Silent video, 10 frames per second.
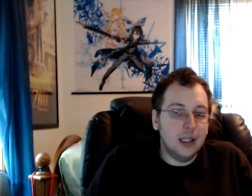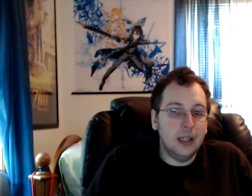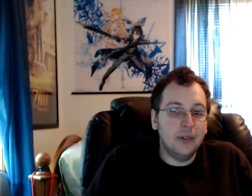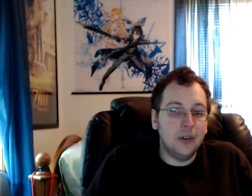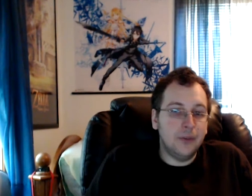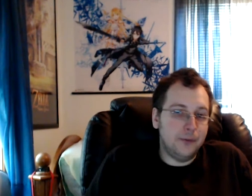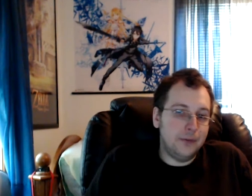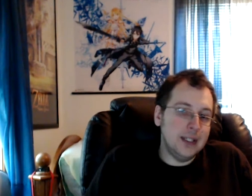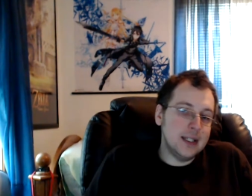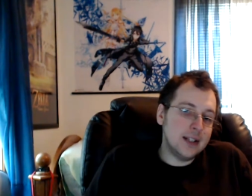Even though
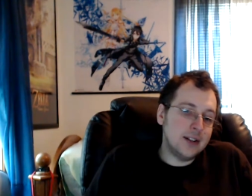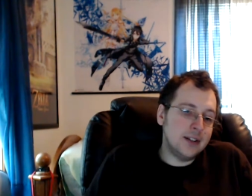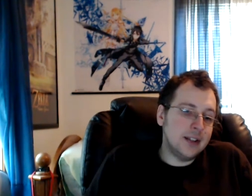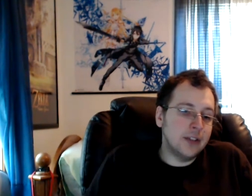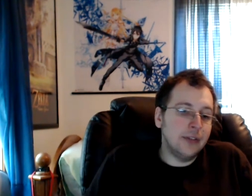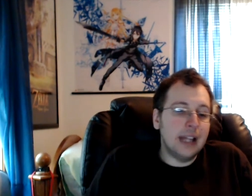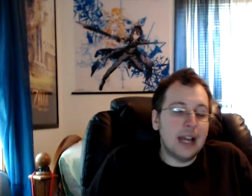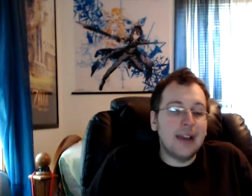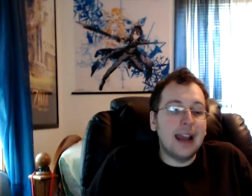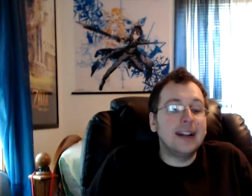Phoenix doesn't really
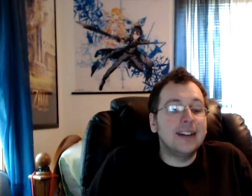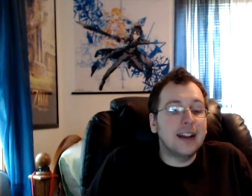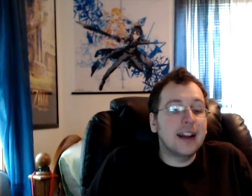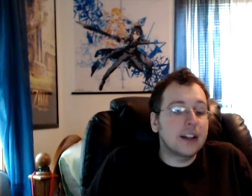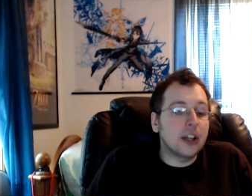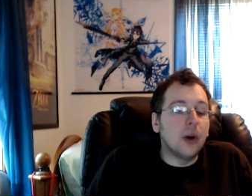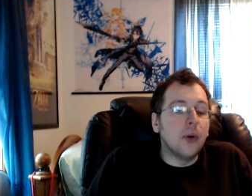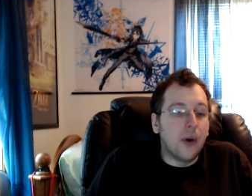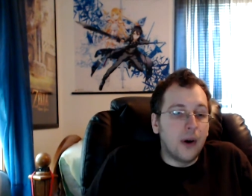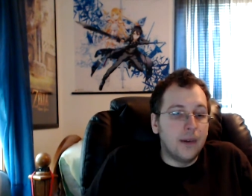have anything to
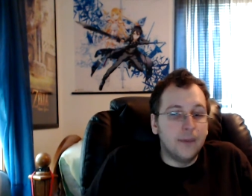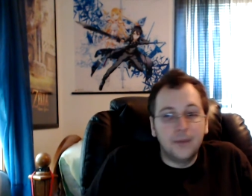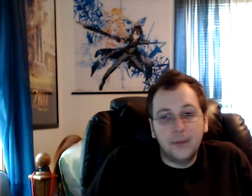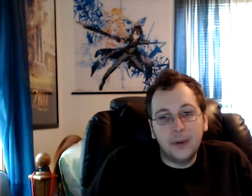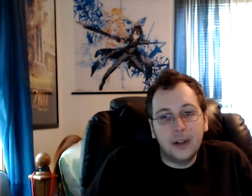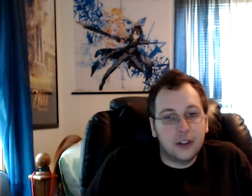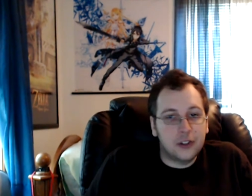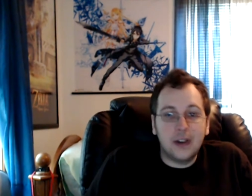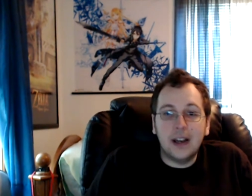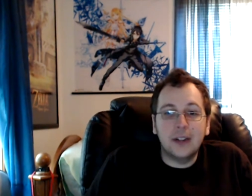go on for this
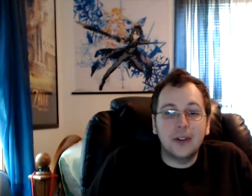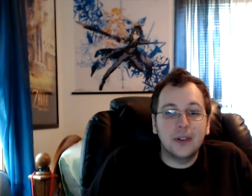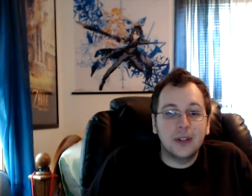trial,